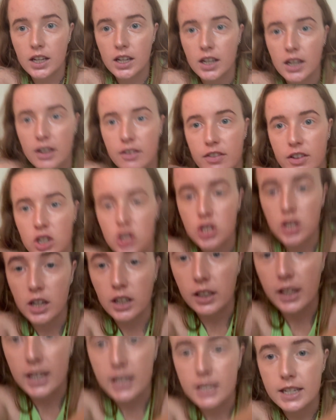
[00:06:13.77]
I finished it
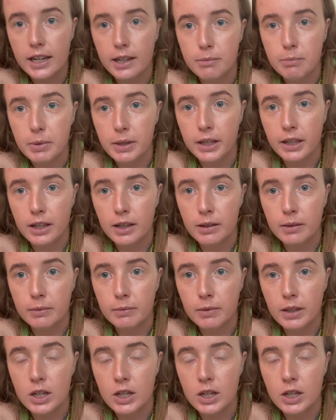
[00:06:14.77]
at like 10 p.m.